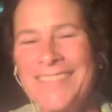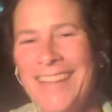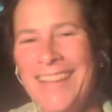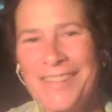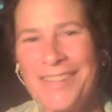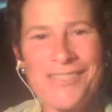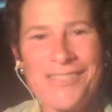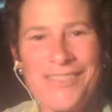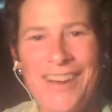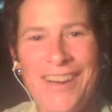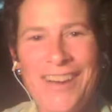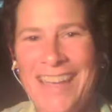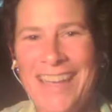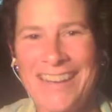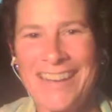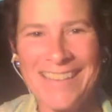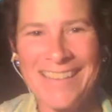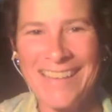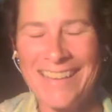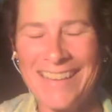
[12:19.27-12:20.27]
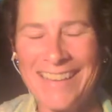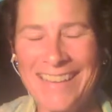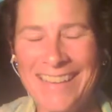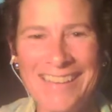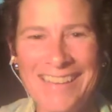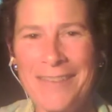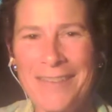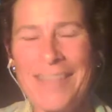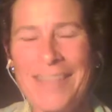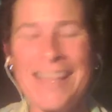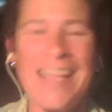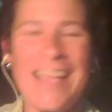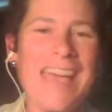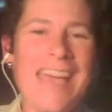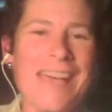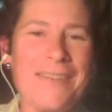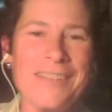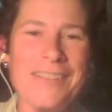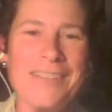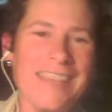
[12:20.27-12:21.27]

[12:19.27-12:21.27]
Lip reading: I'll try anything. I'm like, what